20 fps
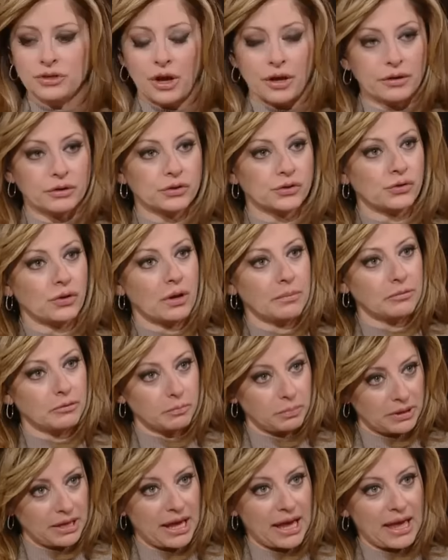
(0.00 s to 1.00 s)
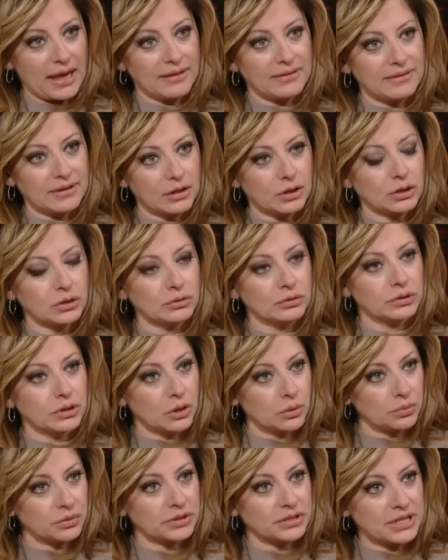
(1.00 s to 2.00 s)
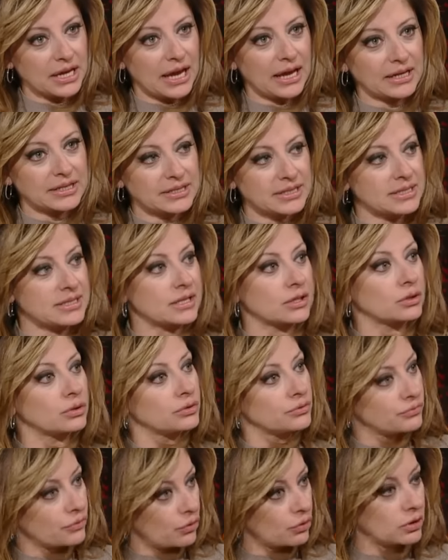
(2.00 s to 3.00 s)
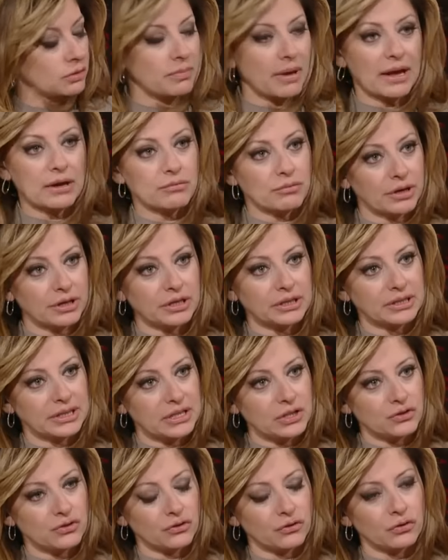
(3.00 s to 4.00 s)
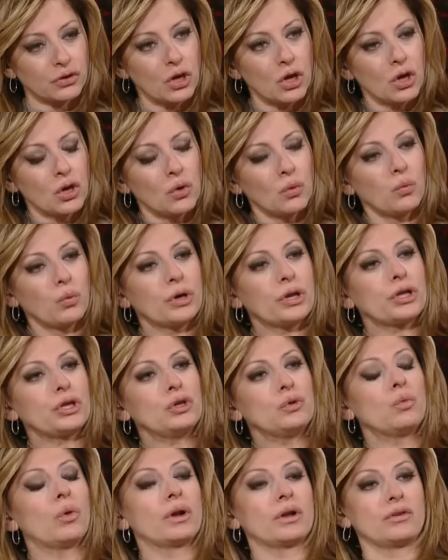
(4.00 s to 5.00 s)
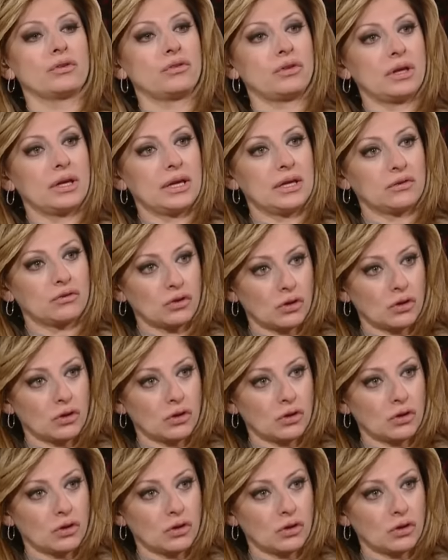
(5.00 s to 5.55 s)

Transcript: Donald Trump's plans include lowering taxes, include rolling back regulations. What do you want to see in